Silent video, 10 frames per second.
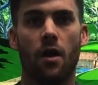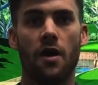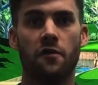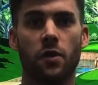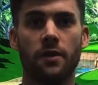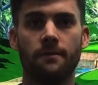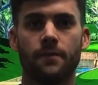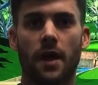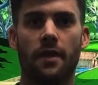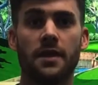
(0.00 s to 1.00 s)
Hi everyone,
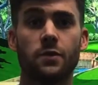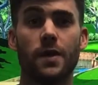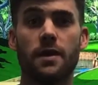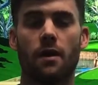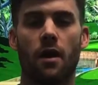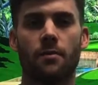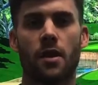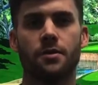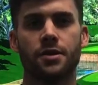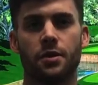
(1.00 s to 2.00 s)
this week I'm
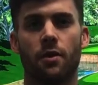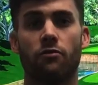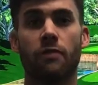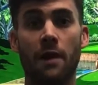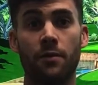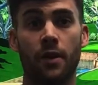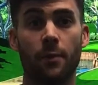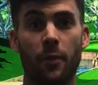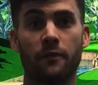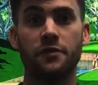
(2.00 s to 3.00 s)
going to do a
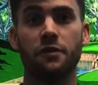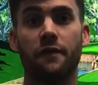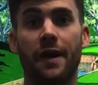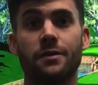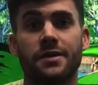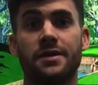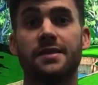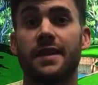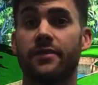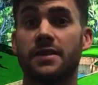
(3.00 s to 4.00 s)
roundup of
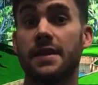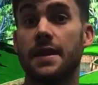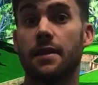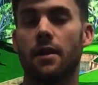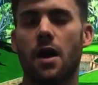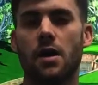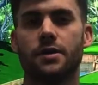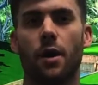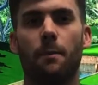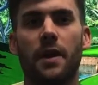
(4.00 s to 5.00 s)
2017.
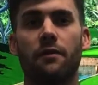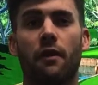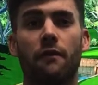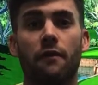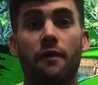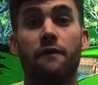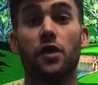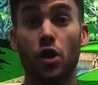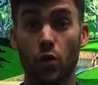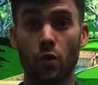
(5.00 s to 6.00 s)
So a bit of a
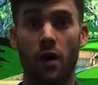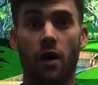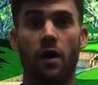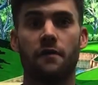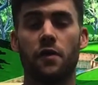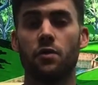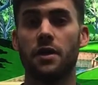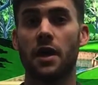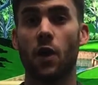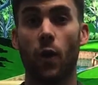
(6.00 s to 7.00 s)
review of all
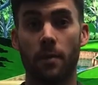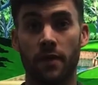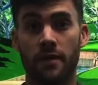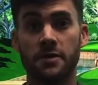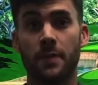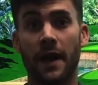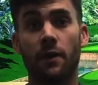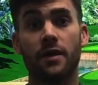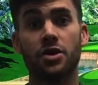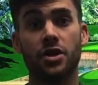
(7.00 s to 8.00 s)
the equipment that's been
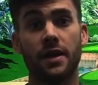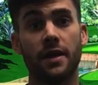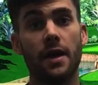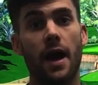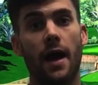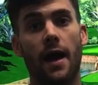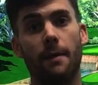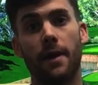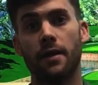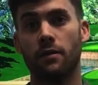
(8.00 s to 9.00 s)
out this year,
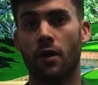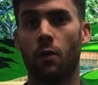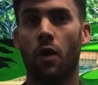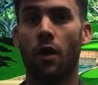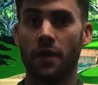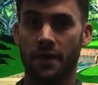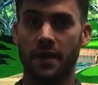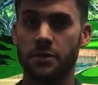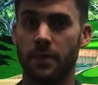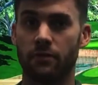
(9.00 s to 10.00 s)
let you know what I
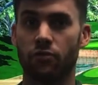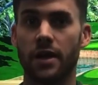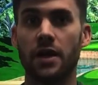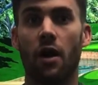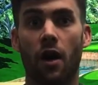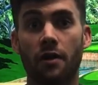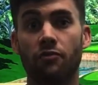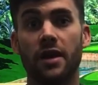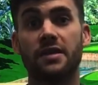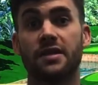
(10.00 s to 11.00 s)
think's been really hot and
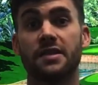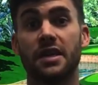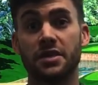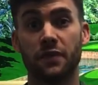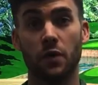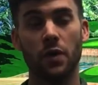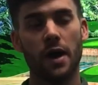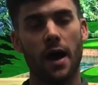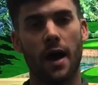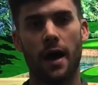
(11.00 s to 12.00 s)
really successful,
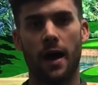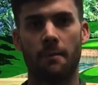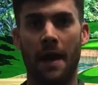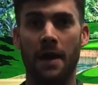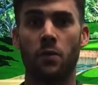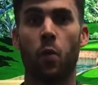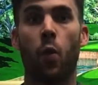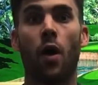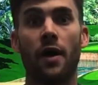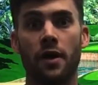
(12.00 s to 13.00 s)
and
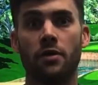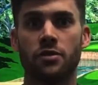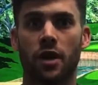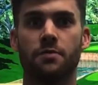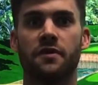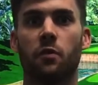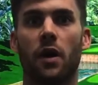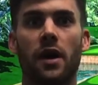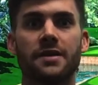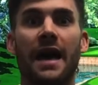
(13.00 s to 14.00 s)
why those clubs have
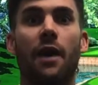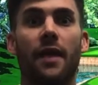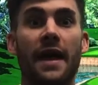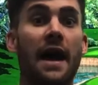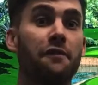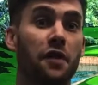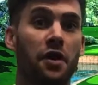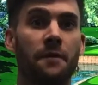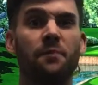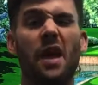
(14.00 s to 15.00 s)
worked how they have
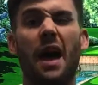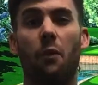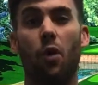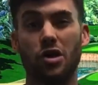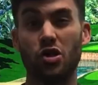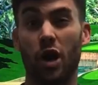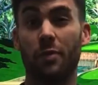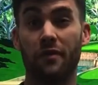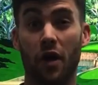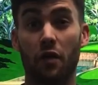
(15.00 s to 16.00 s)
done and what type
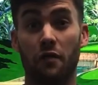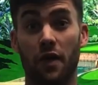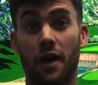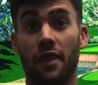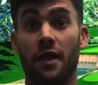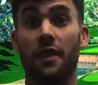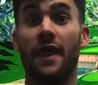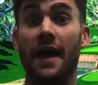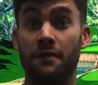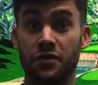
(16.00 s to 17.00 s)
of golfer that they
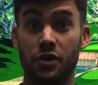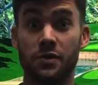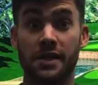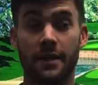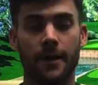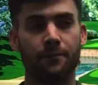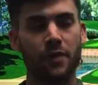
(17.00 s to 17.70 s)
have suited.